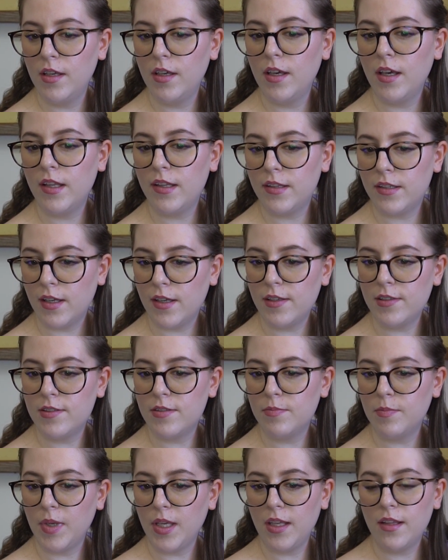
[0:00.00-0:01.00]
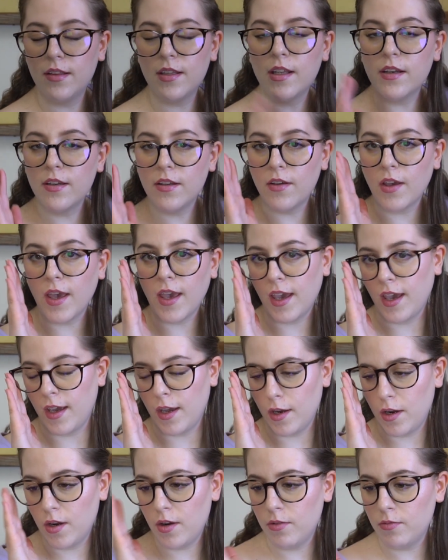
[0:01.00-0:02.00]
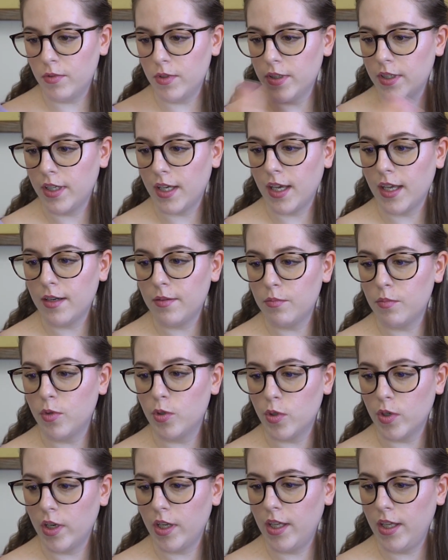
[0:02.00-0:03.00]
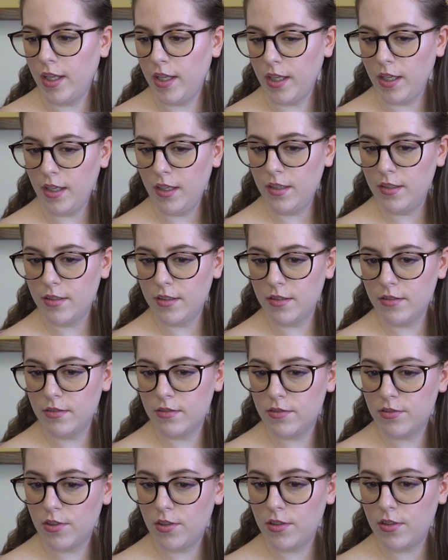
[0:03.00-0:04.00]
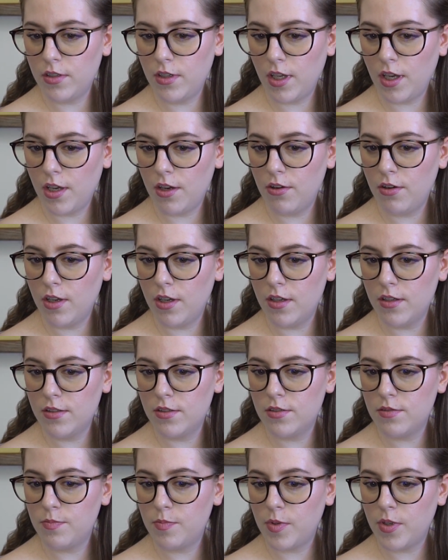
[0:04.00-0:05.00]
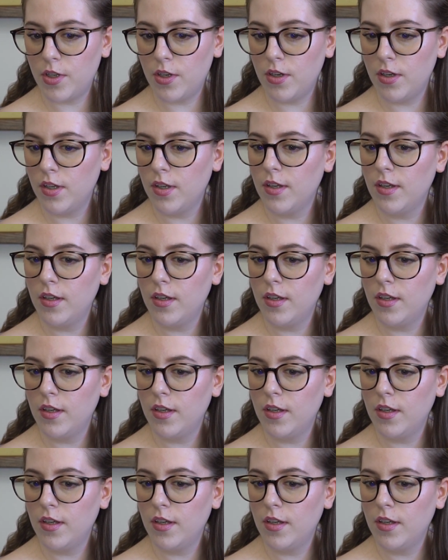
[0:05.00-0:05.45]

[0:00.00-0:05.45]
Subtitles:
It does mean that your hair will get more heat in certain areas, but